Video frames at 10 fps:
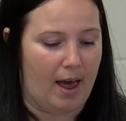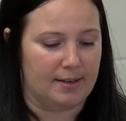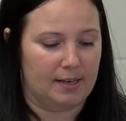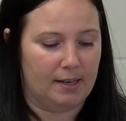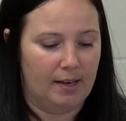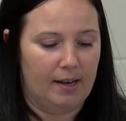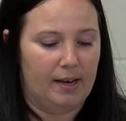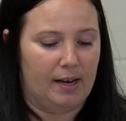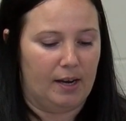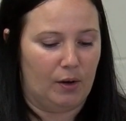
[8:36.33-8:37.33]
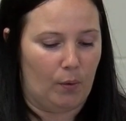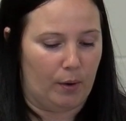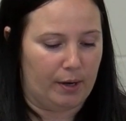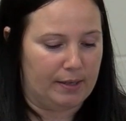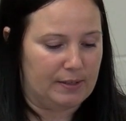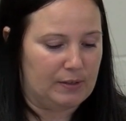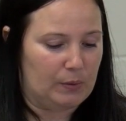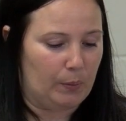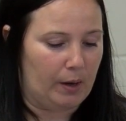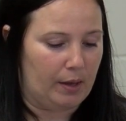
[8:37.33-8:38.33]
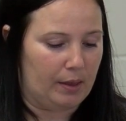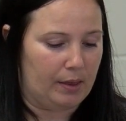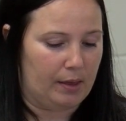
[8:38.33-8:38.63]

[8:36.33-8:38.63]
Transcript: ended in accordance with